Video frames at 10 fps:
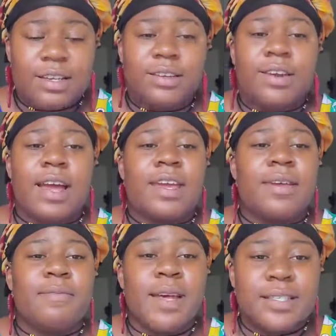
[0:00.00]
Do not
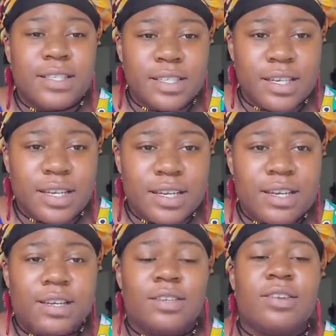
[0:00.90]
keep messaging.
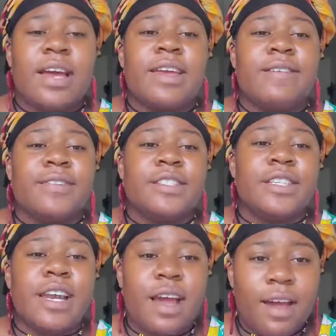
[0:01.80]
Do not keep
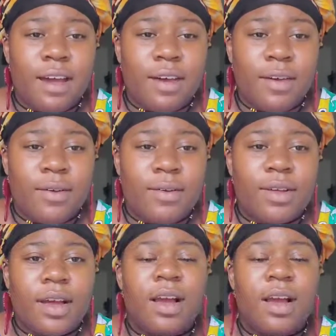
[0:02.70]
reaching out.